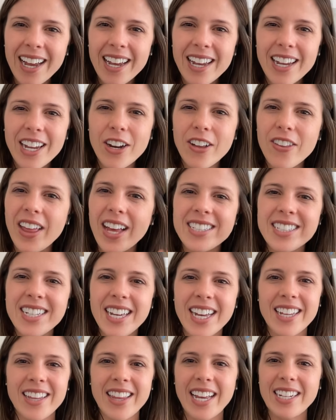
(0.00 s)
You know, that's
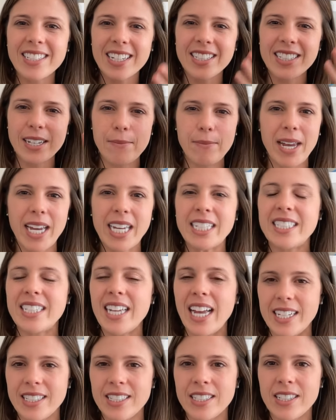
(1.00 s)
not, that doesn't make
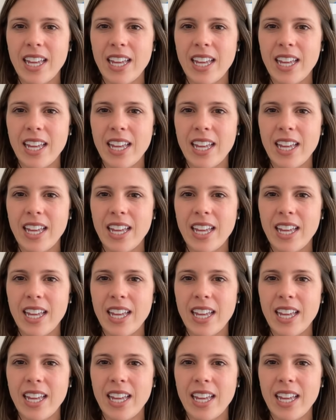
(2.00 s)
sense.